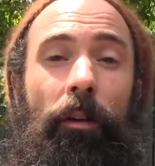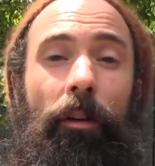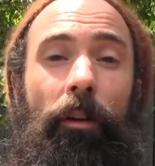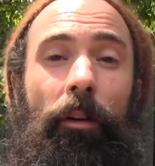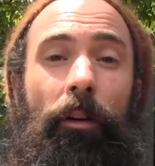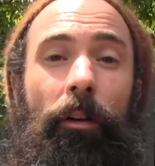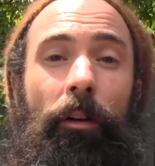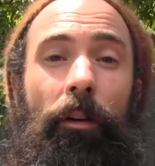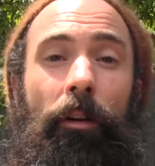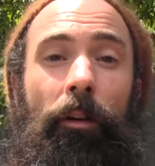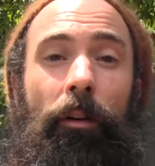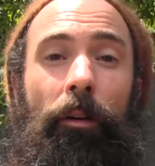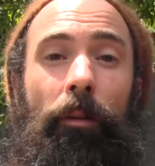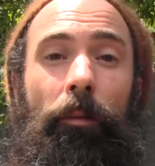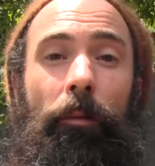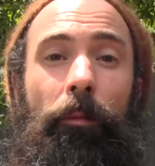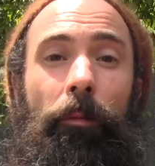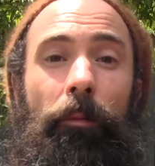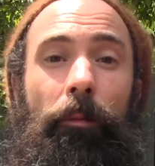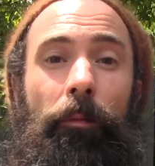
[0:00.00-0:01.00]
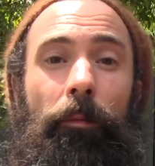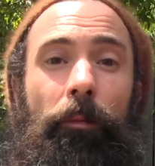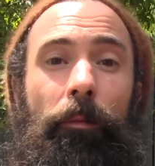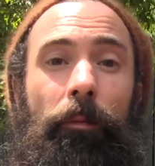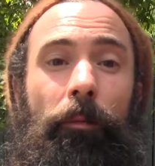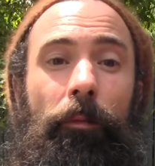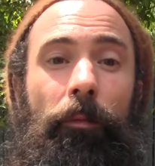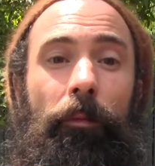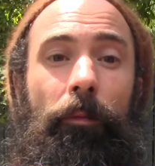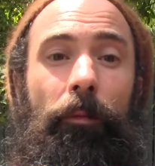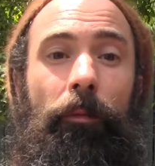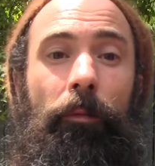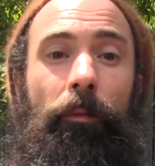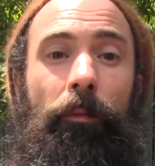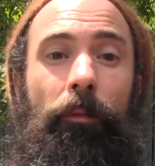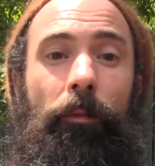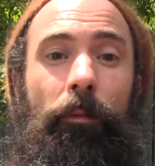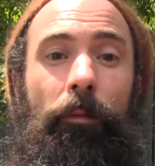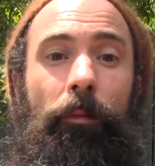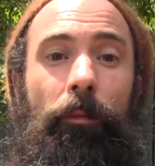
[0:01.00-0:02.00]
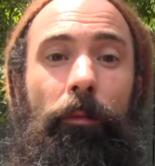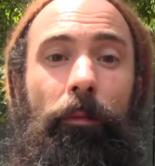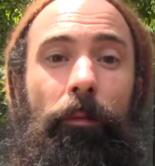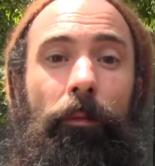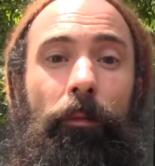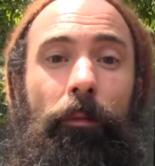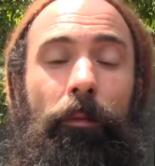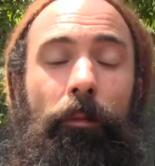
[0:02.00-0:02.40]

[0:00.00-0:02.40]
(no one is talking)